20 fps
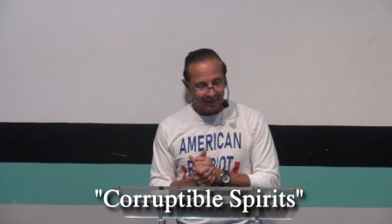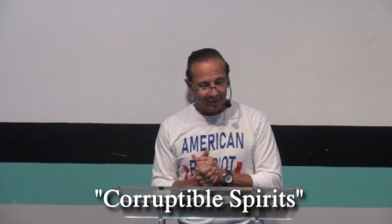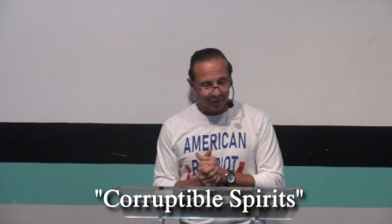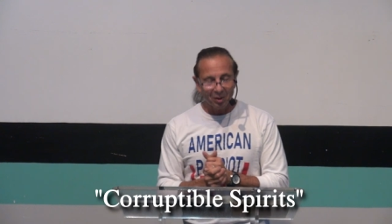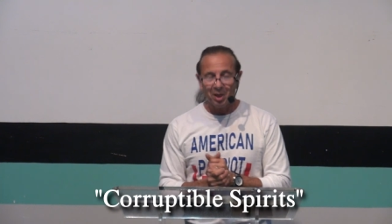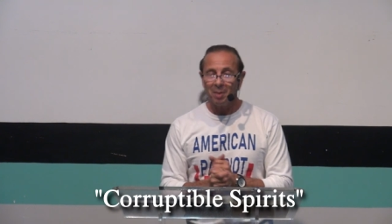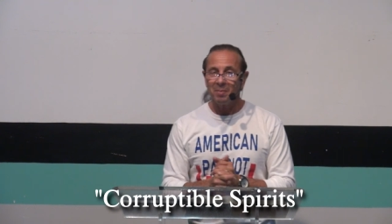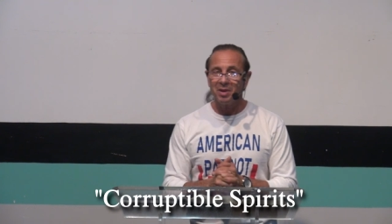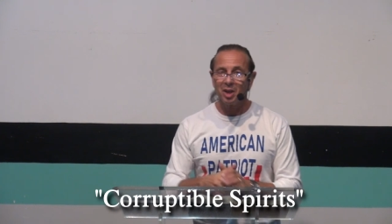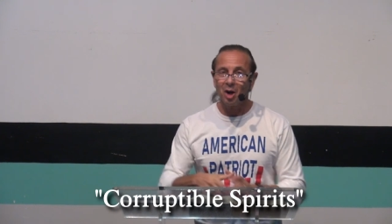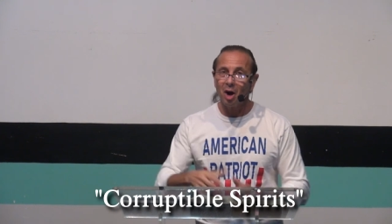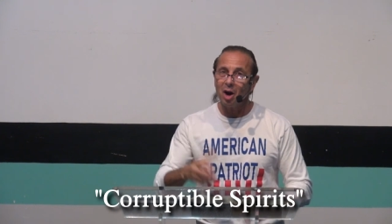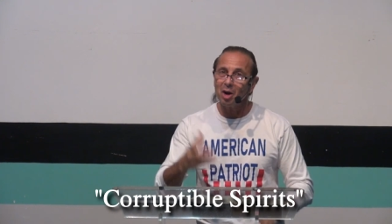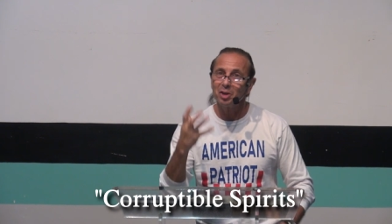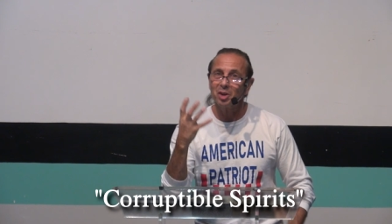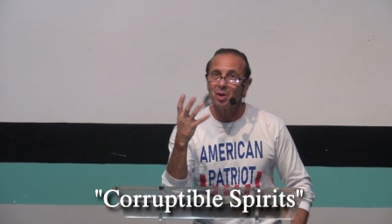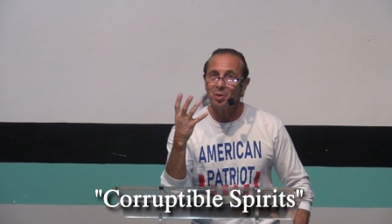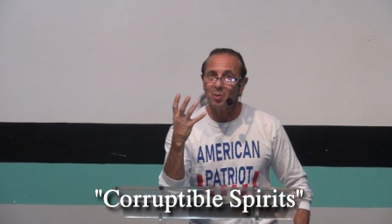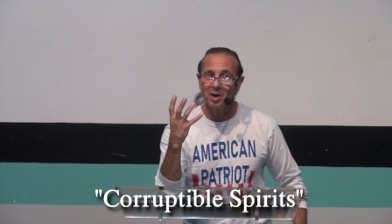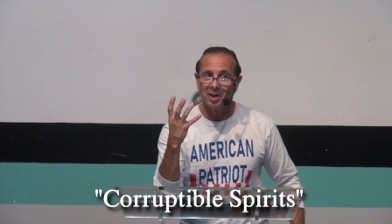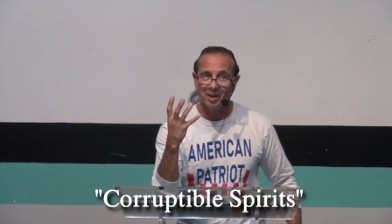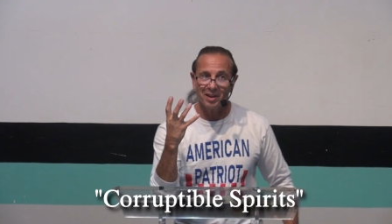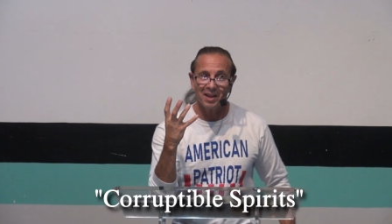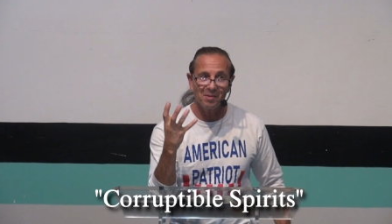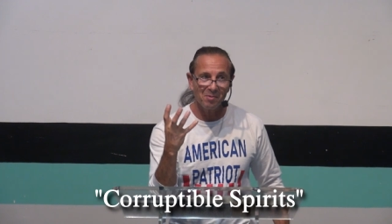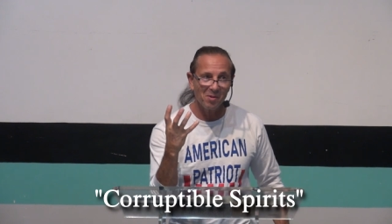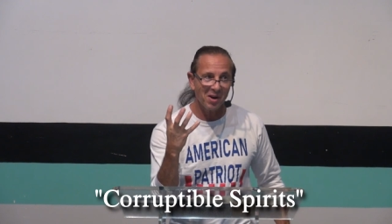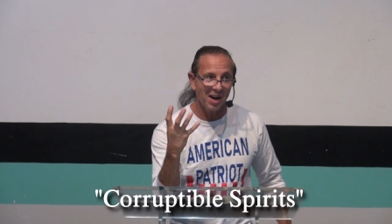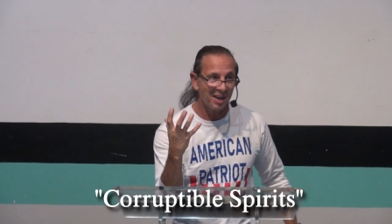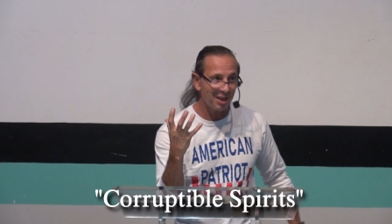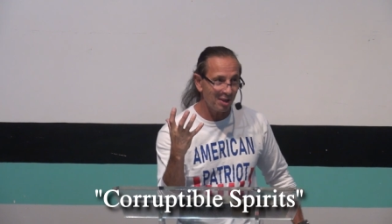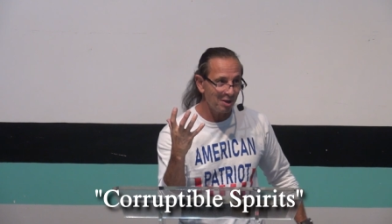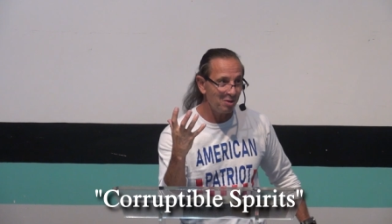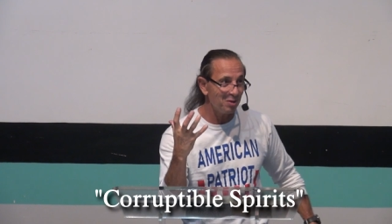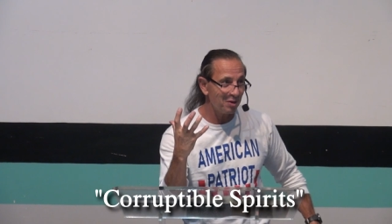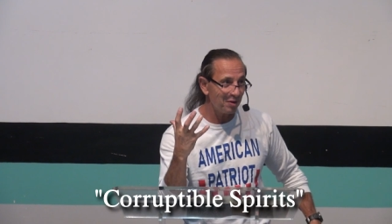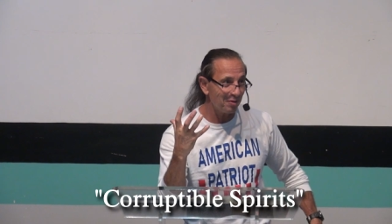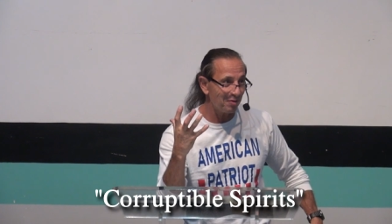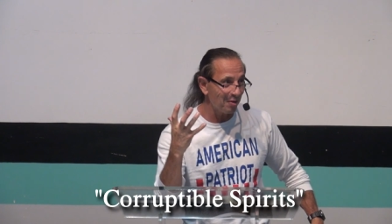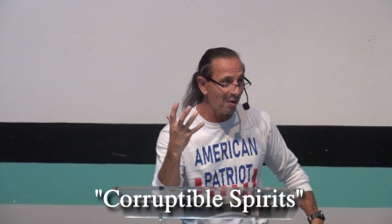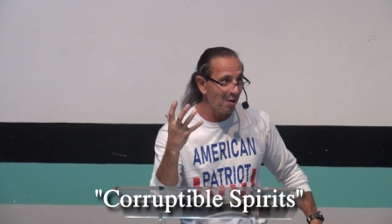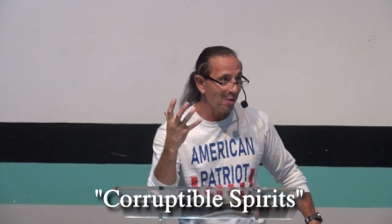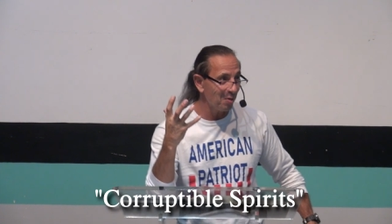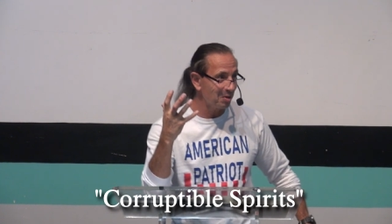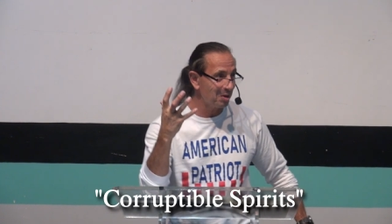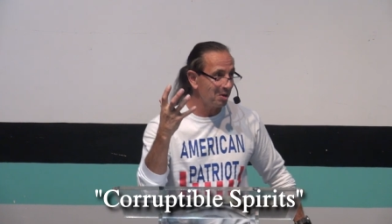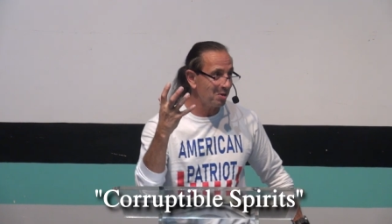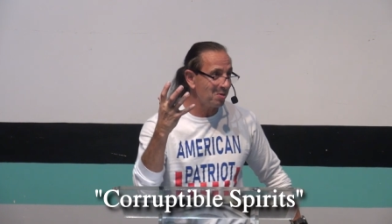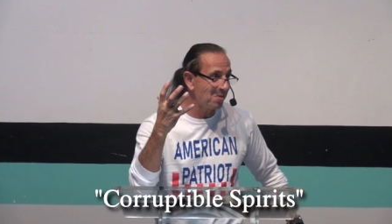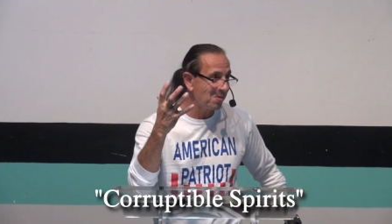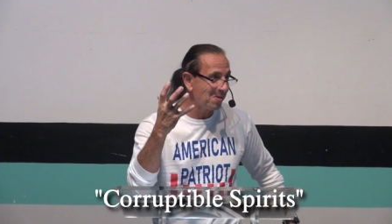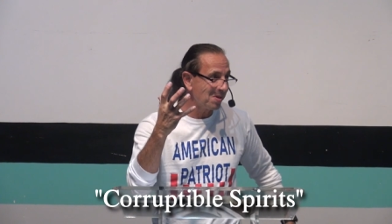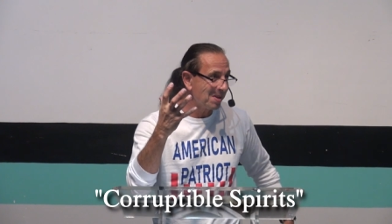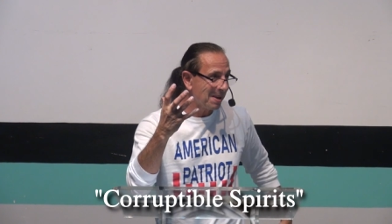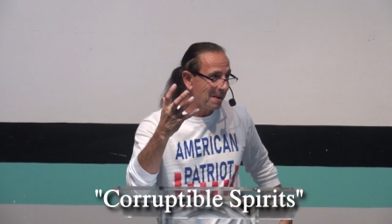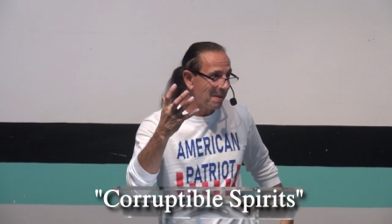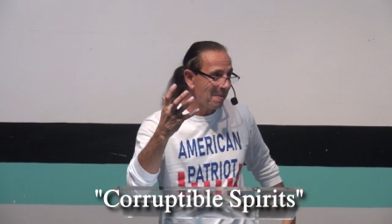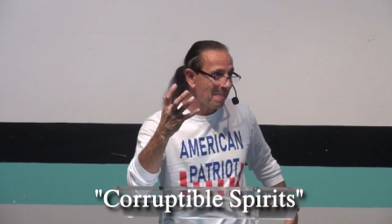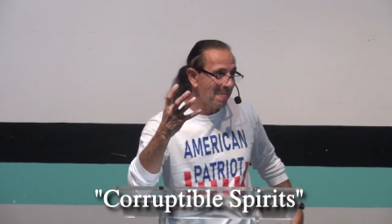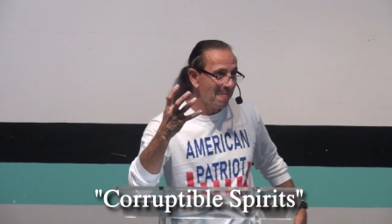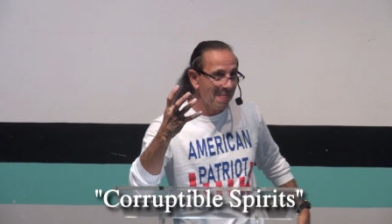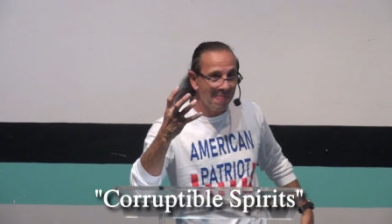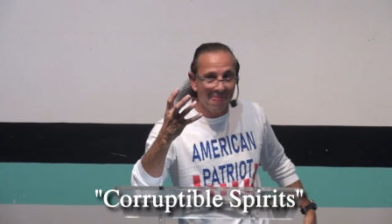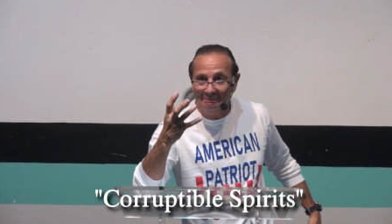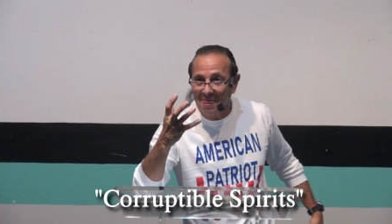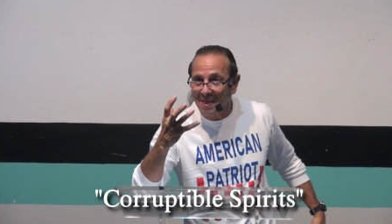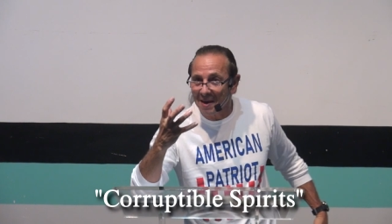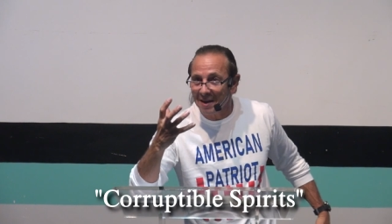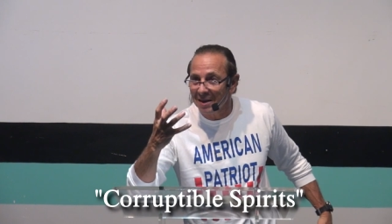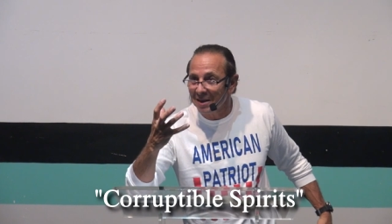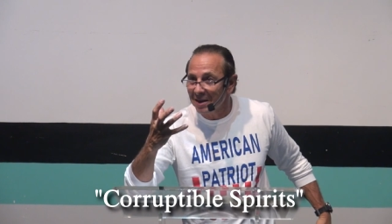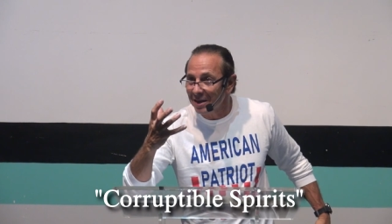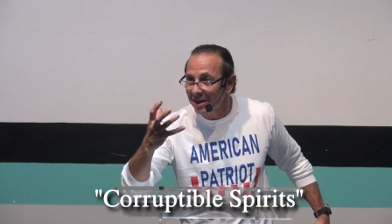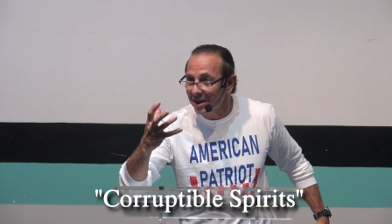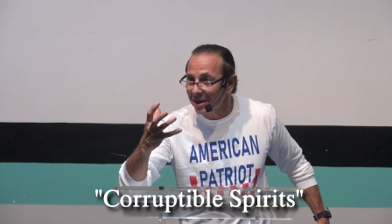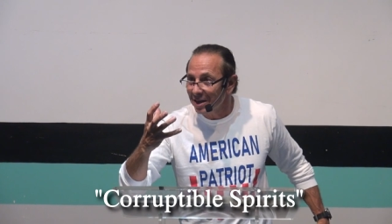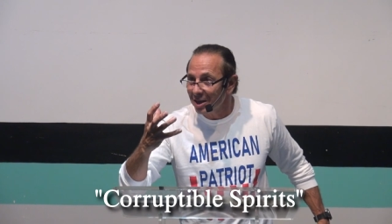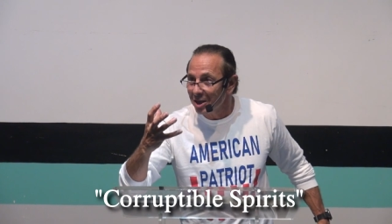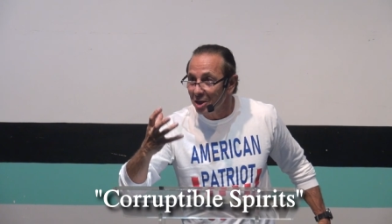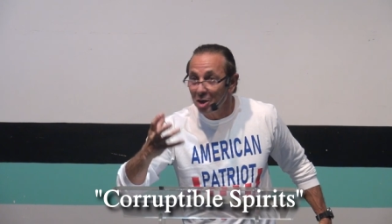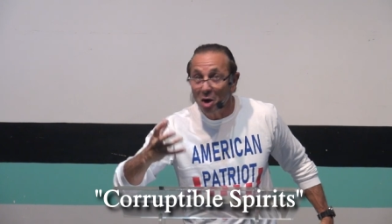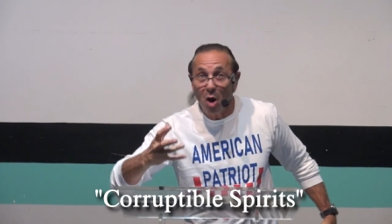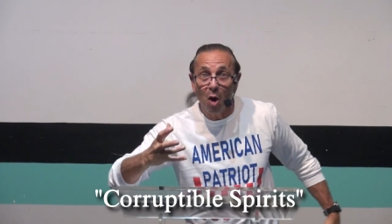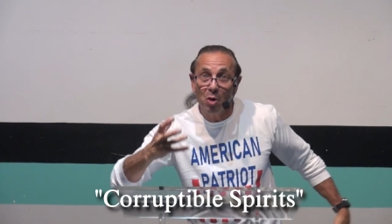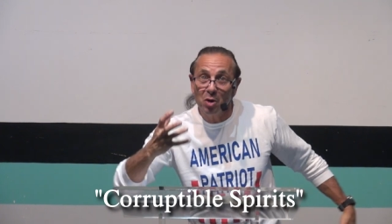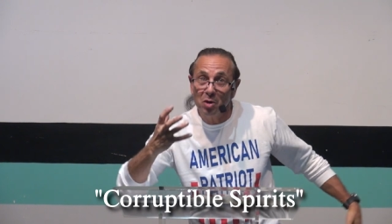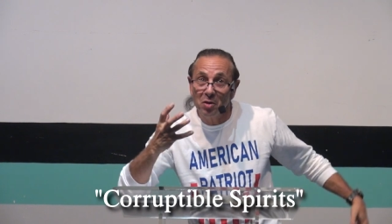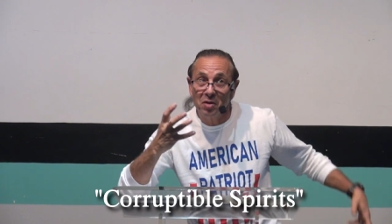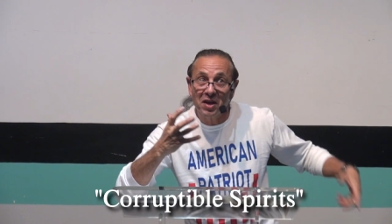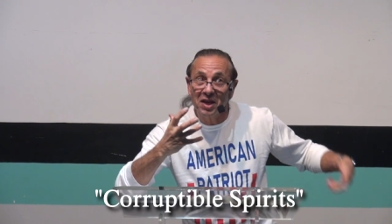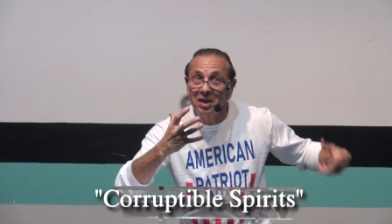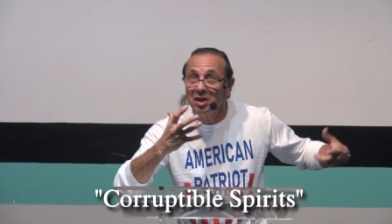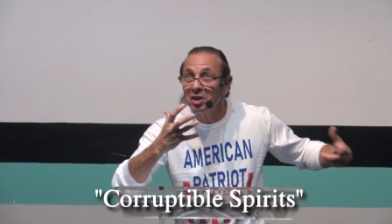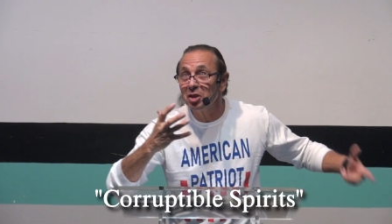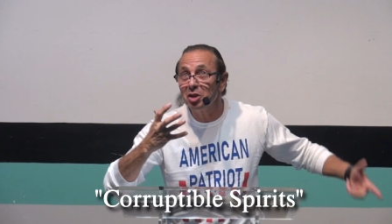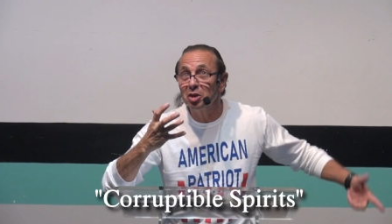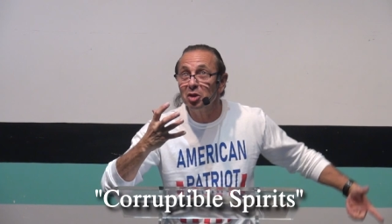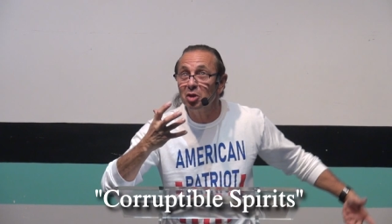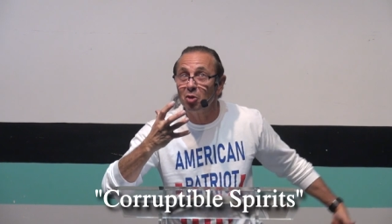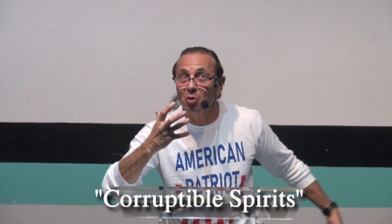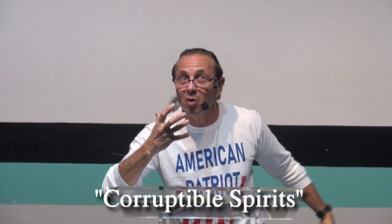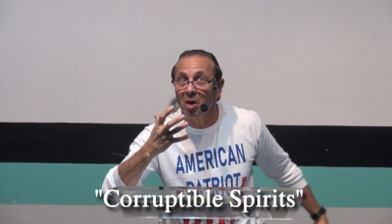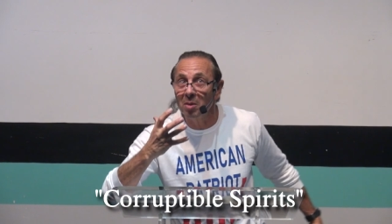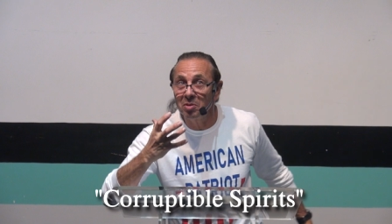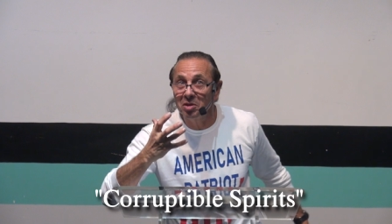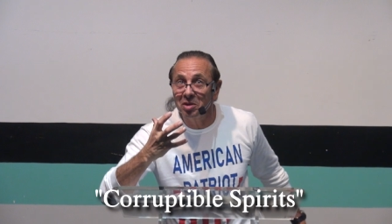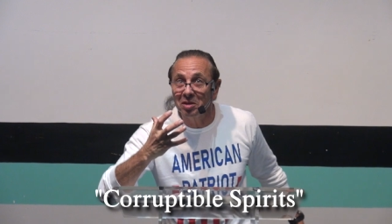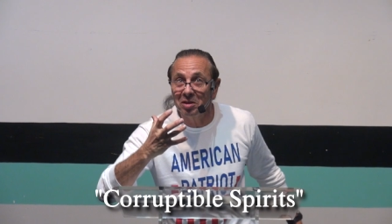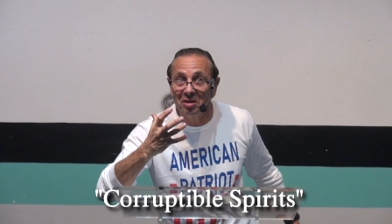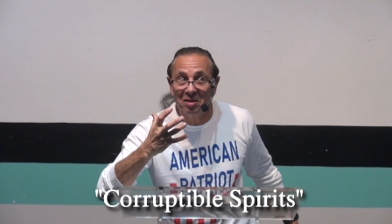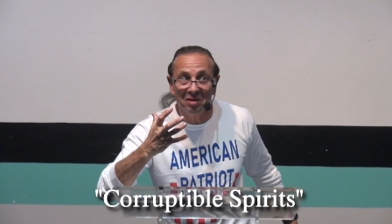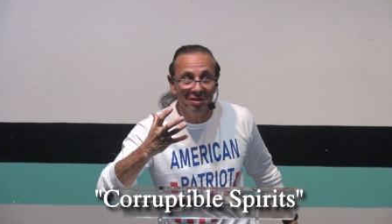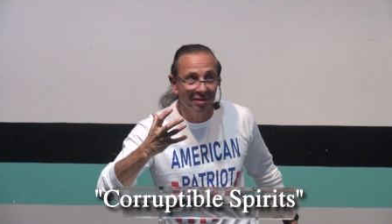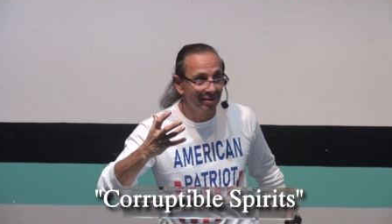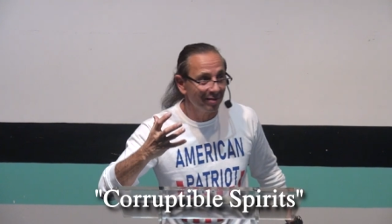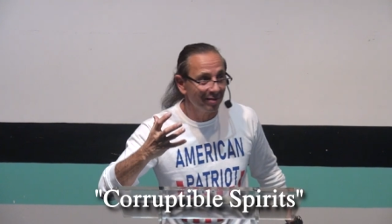let me call someone. That way I can use the phone too. Yo, you think this is corruption?